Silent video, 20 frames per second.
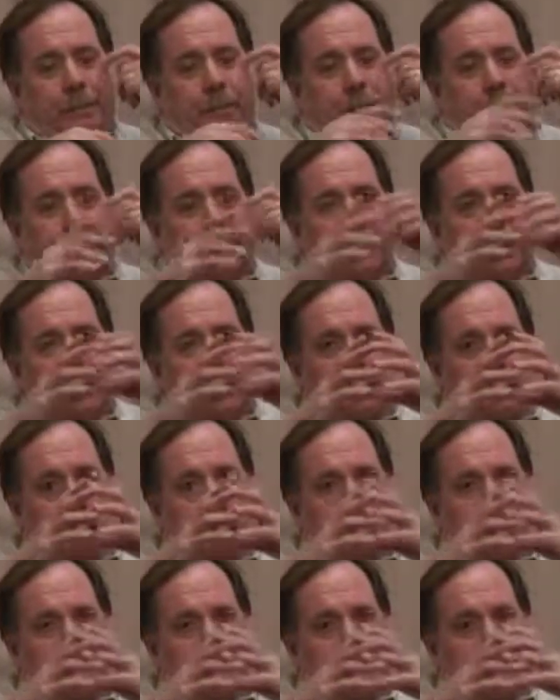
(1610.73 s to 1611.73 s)
a,
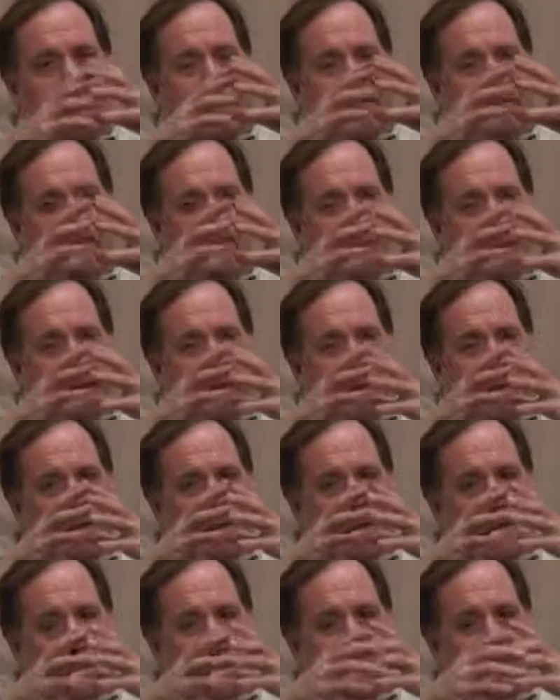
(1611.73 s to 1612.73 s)
they
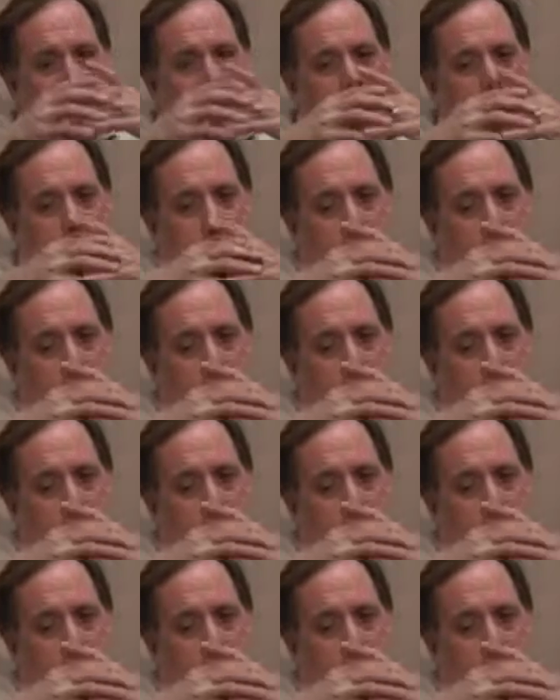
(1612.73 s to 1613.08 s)
expanded our